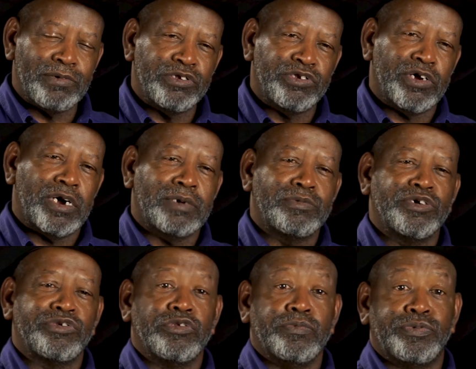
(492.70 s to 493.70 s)
job
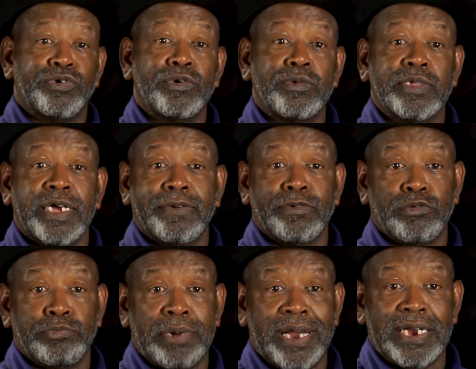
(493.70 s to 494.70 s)
was to prove that it
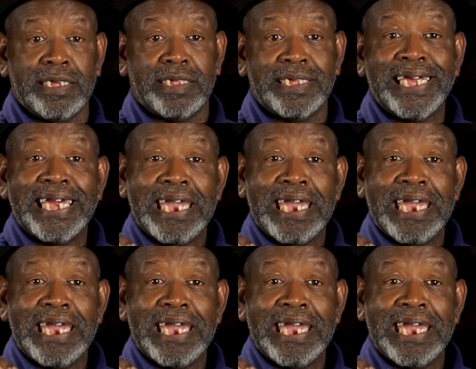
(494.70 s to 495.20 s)
was biased.